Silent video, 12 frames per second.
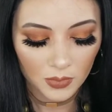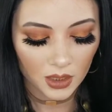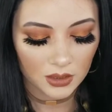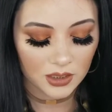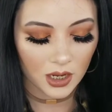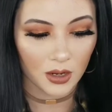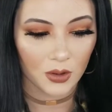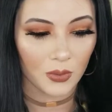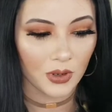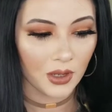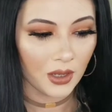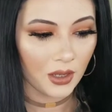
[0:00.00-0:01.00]
So,
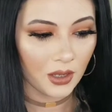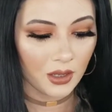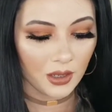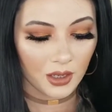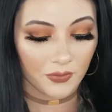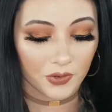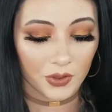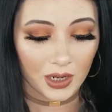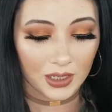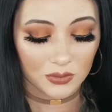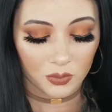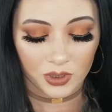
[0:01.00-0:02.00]
if you
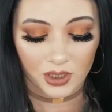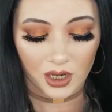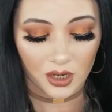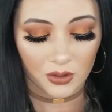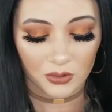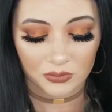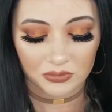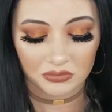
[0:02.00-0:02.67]
guys want to know,